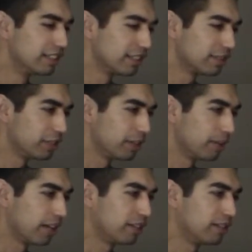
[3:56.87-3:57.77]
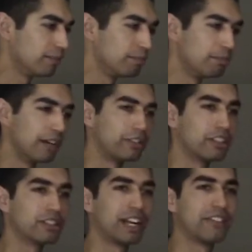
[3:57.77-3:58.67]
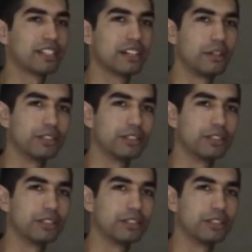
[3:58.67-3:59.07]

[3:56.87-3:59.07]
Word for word: Doesn't really matter. My first graphic card